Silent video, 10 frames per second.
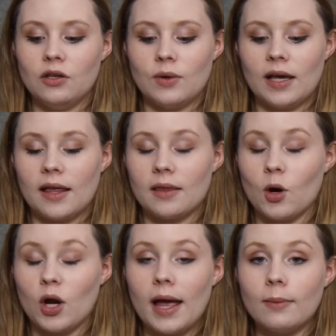You can get them
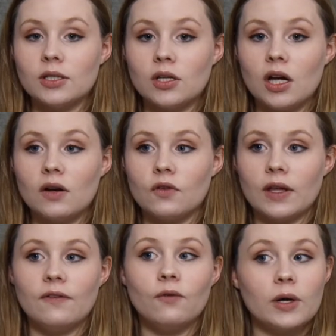on Amazon for
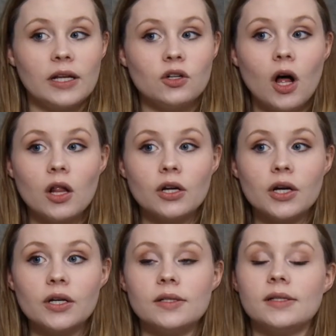like
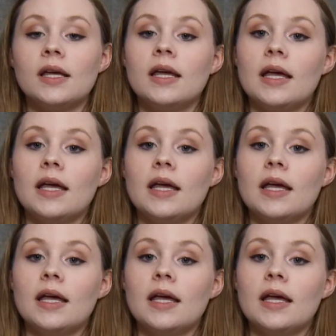$40,